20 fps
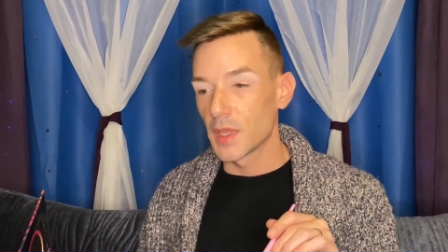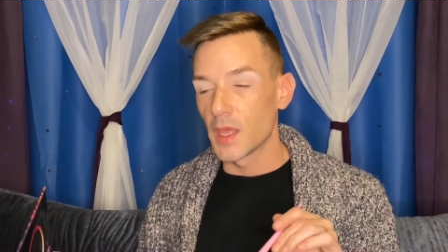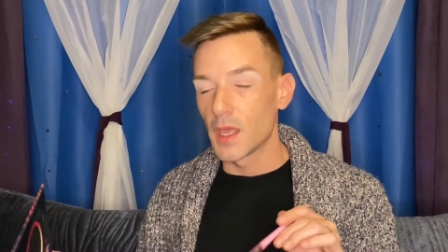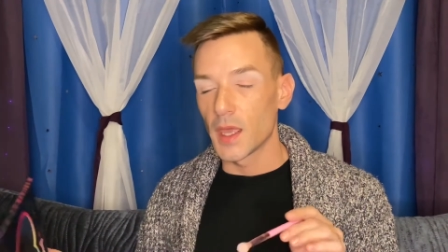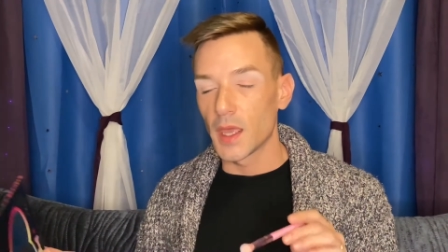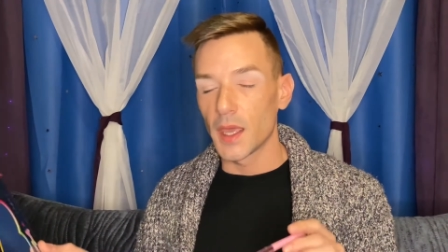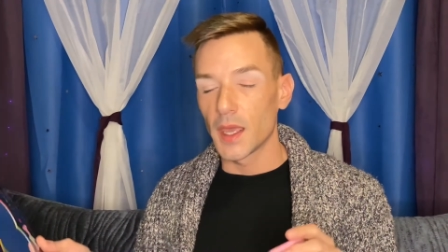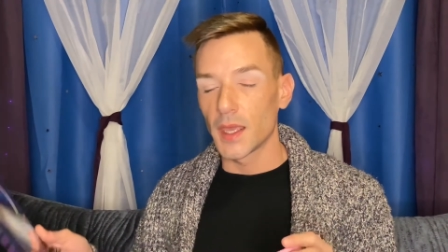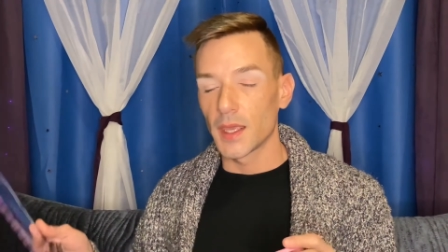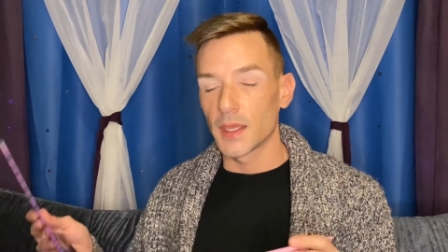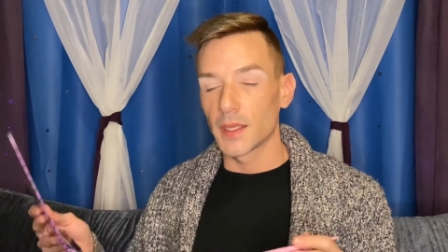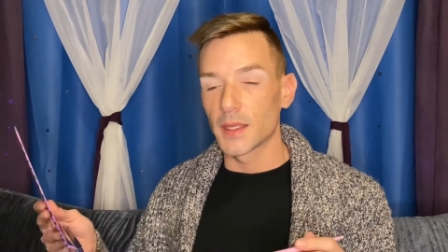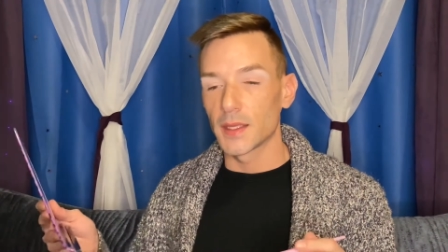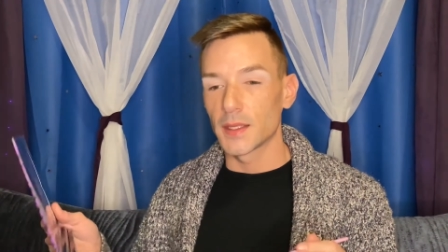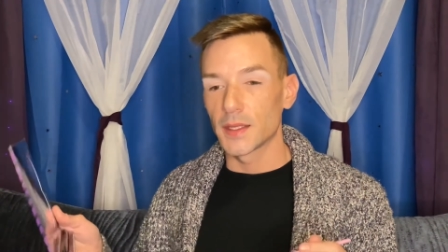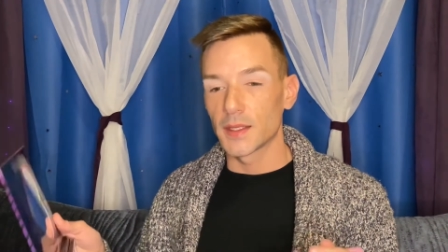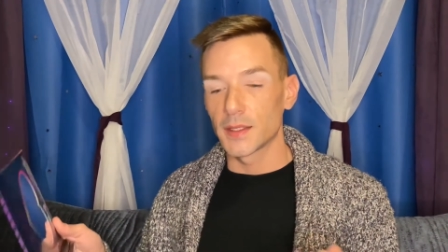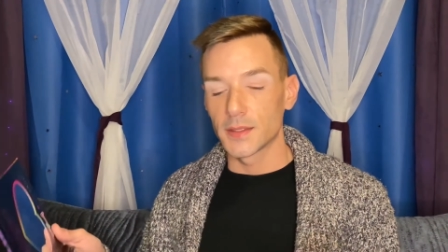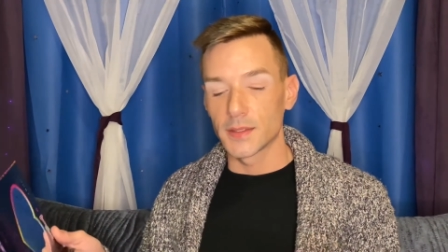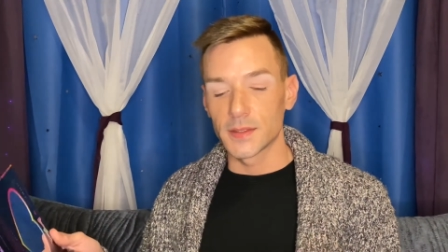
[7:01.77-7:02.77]

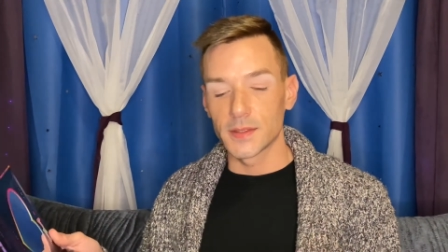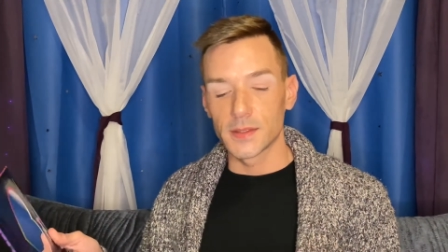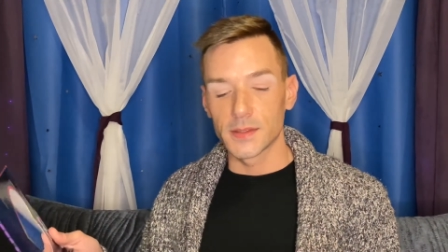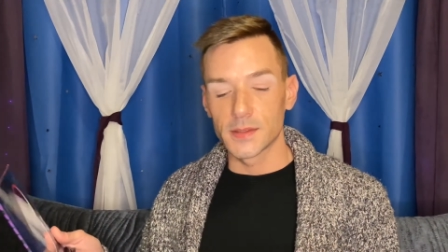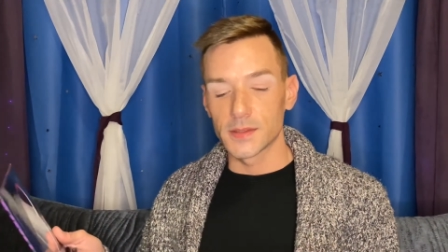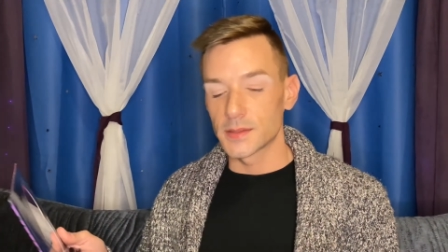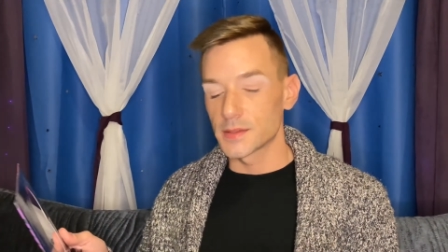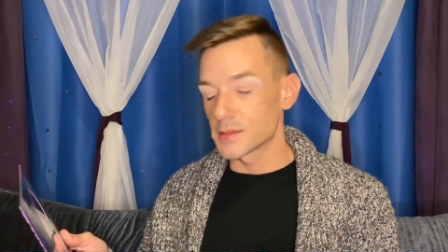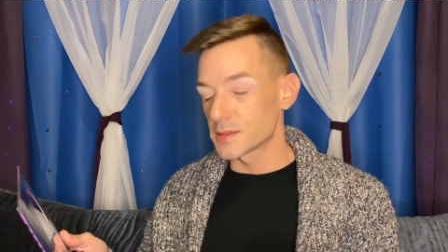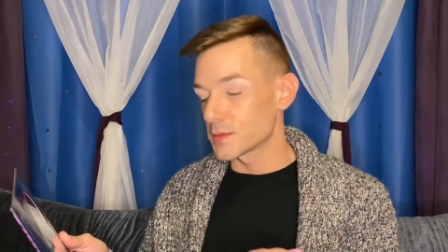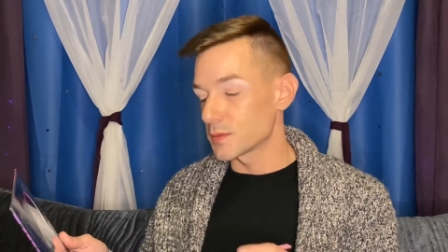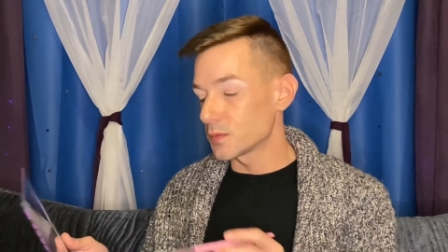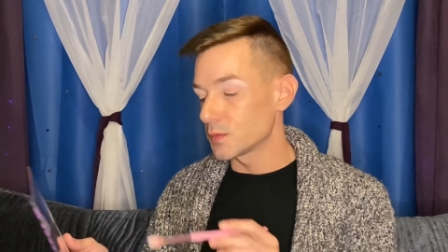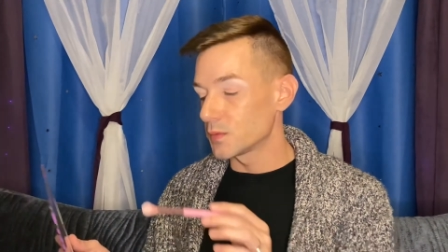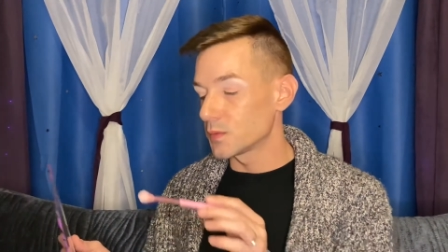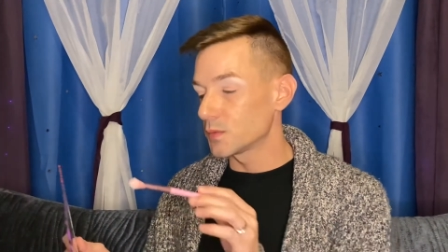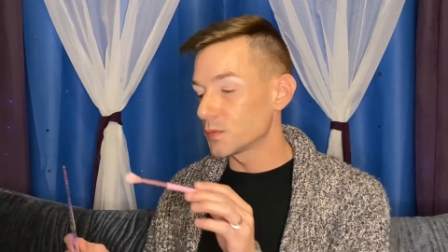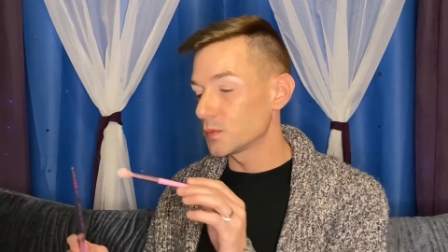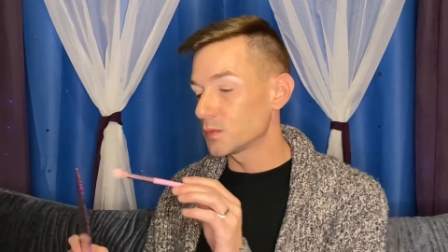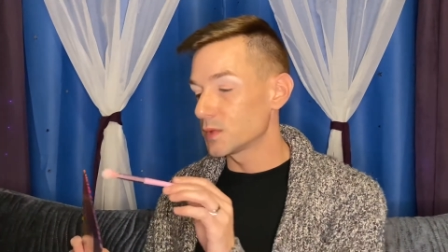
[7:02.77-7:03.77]
And
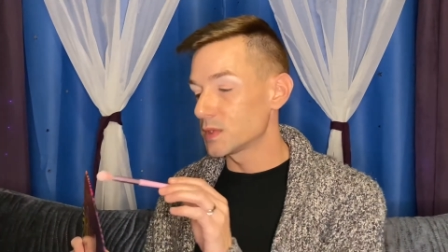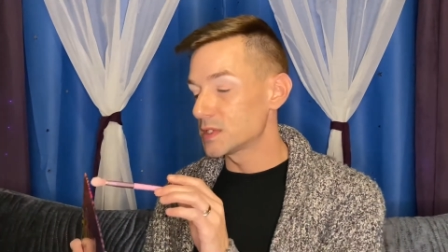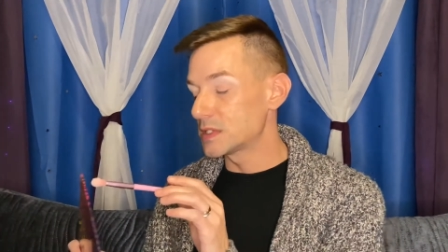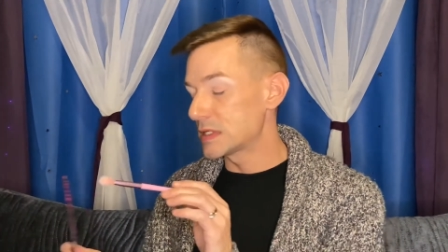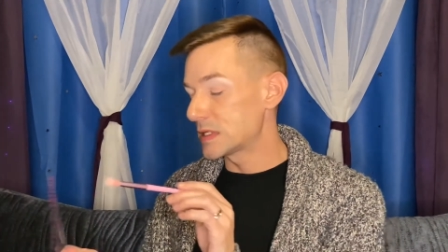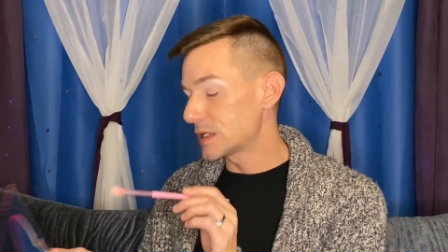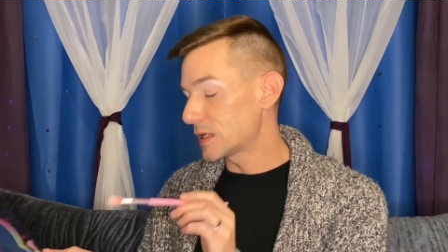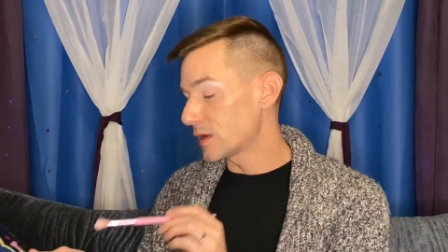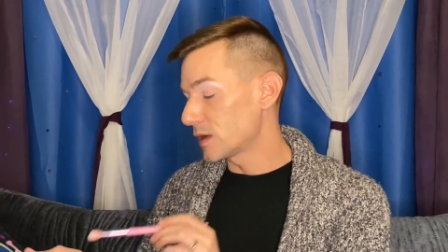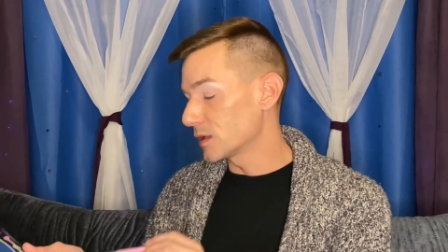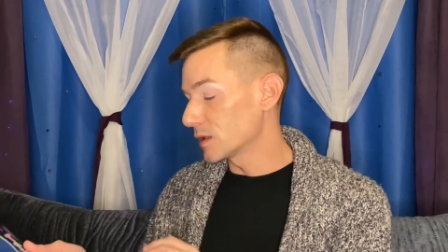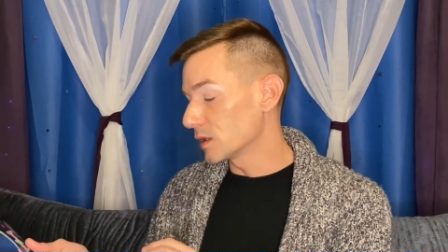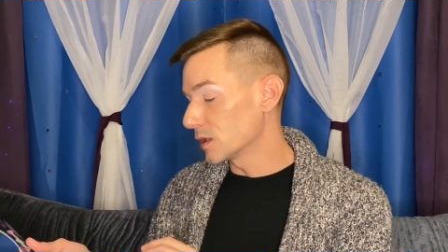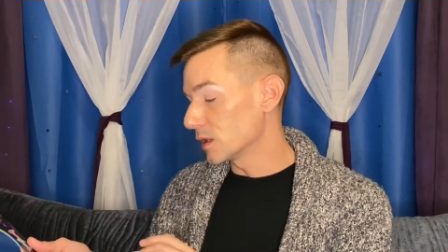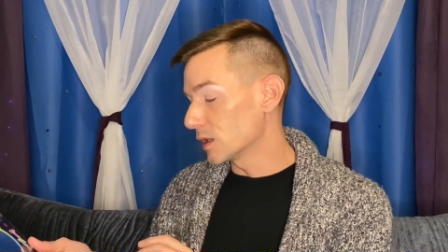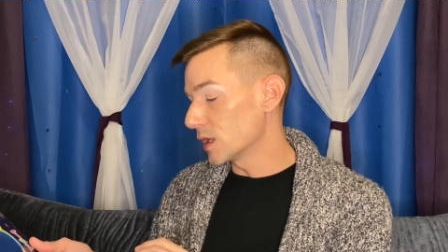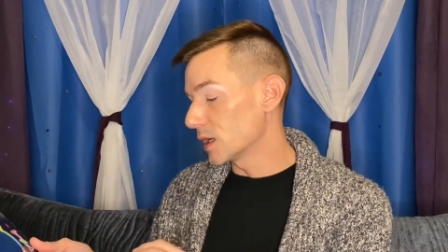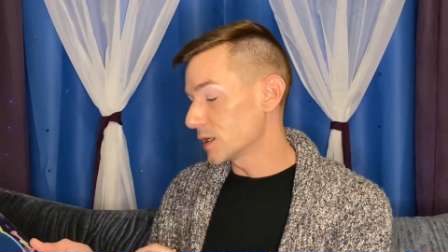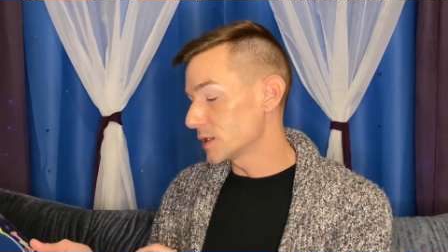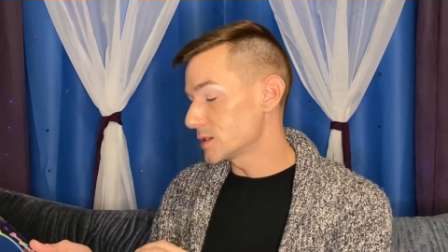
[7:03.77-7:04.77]
we did a
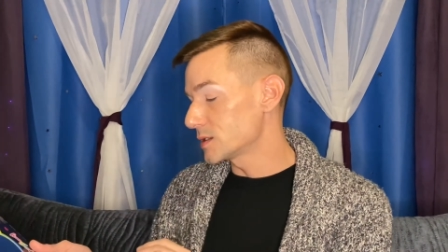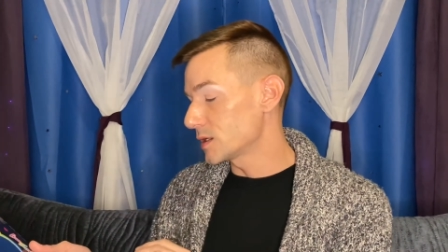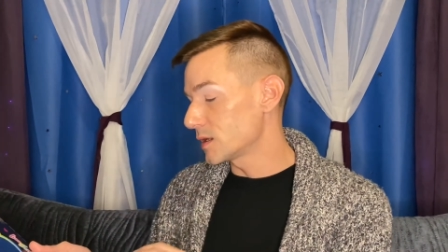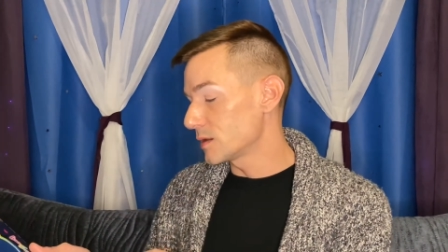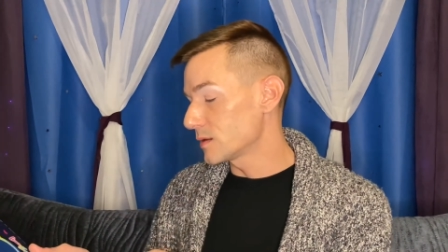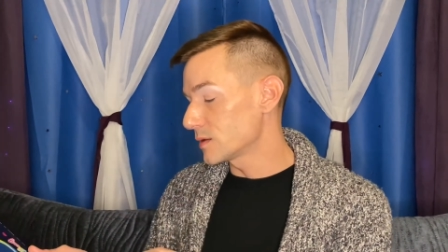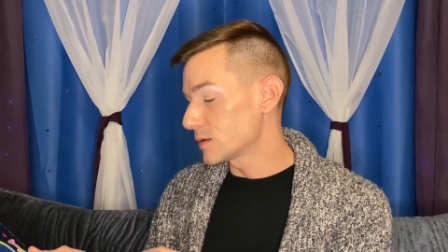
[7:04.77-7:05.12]
lot together.